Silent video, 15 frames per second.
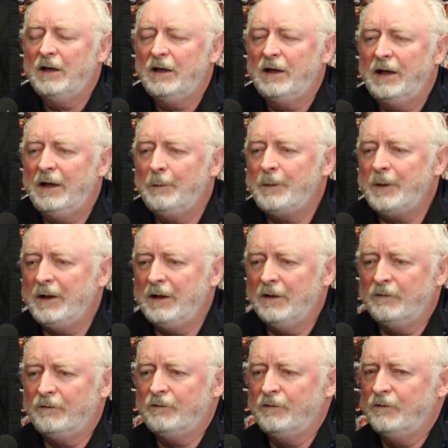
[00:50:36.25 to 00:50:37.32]
helping a
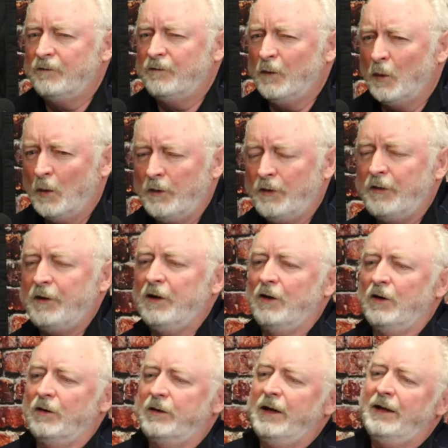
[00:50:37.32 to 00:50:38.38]
fourth
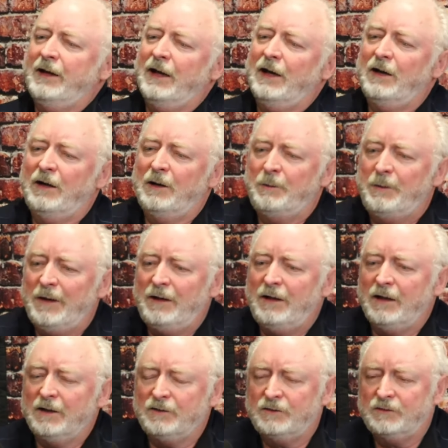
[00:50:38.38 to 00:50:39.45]
year take out an
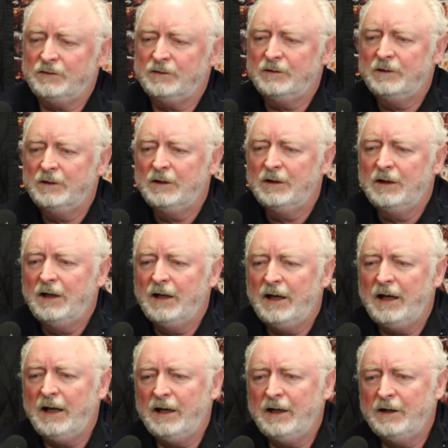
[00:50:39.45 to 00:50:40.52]
appendix,
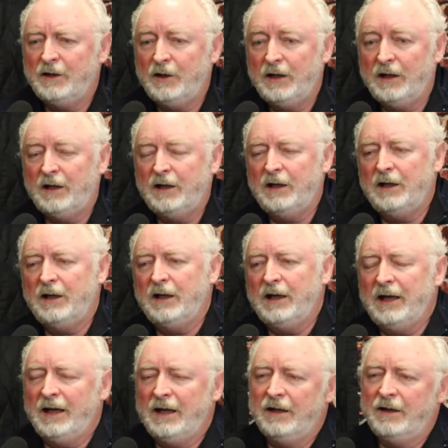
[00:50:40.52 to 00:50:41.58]
and
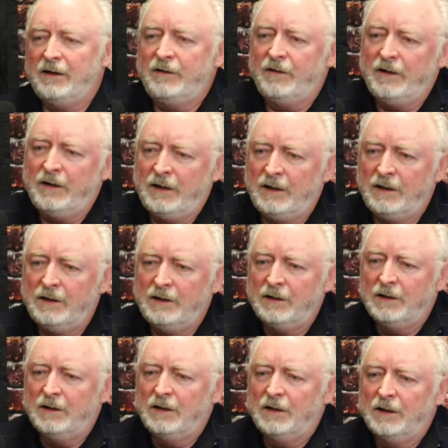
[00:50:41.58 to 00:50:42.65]
and the
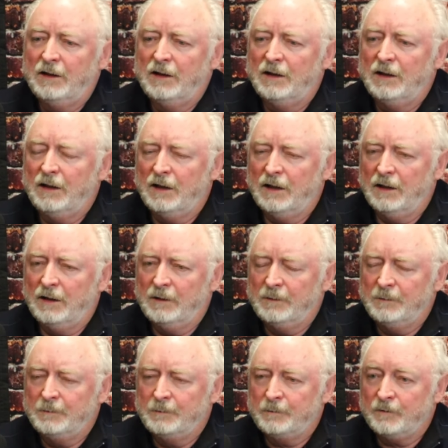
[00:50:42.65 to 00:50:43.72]
uh,
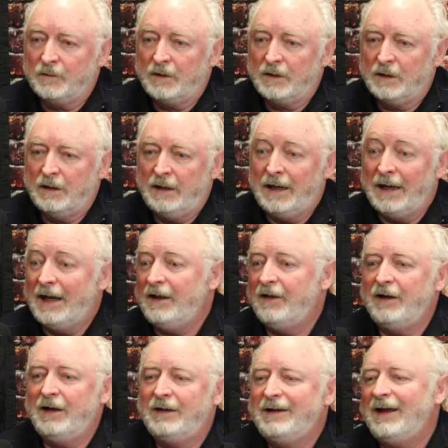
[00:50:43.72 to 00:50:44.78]
and I had
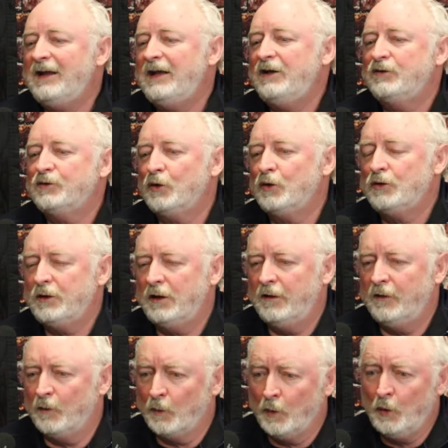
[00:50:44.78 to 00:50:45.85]
an attending surgeon in
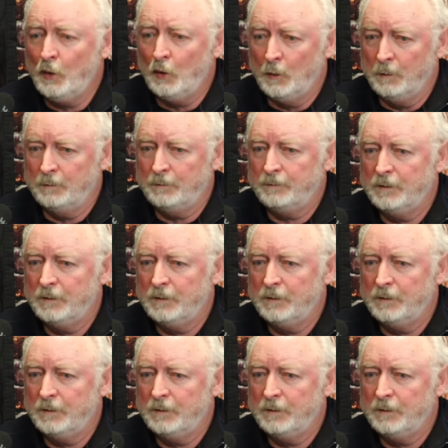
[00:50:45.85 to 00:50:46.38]
the room,